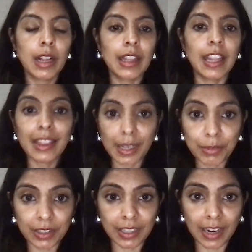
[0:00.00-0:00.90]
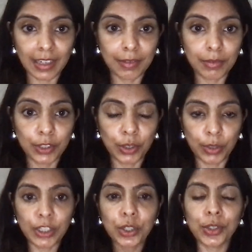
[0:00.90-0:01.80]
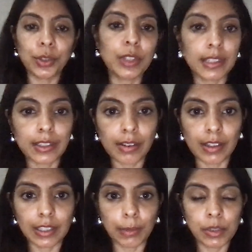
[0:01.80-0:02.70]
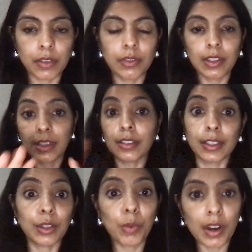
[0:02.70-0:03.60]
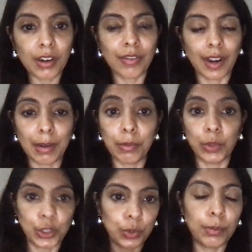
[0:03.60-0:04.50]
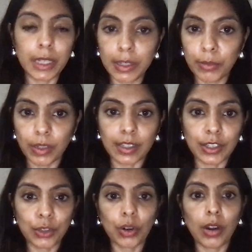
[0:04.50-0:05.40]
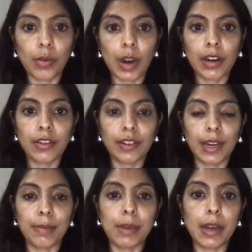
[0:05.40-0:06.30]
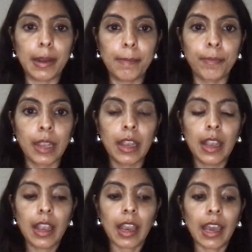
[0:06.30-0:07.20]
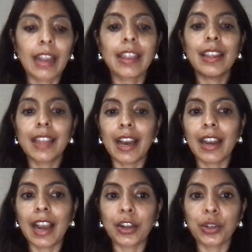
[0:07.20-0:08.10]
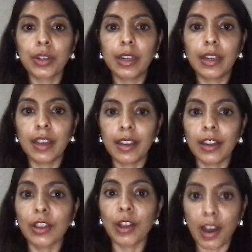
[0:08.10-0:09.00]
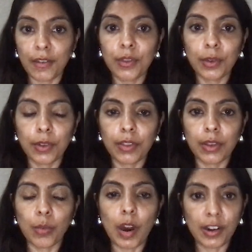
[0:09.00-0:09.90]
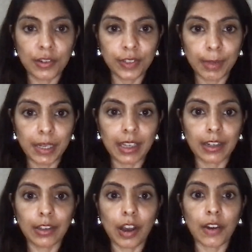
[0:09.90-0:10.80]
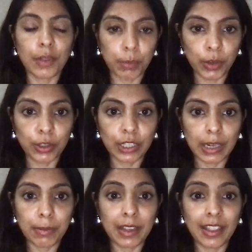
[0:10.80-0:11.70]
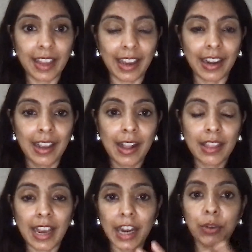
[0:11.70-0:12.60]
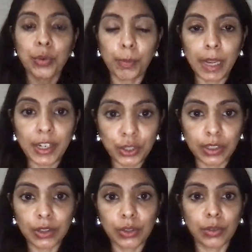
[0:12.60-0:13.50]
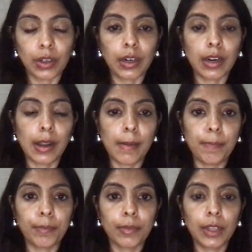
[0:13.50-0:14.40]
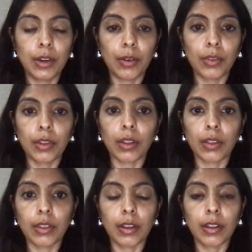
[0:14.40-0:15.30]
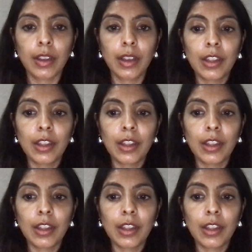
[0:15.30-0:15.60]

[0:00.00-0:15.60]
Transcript: let them design, introduce these concepts of this is a wireframe. Would you be willing to draw a wireframe? And I think that actually, in a lot of the wireframing and a lot of the prototyping that the actual patients or, the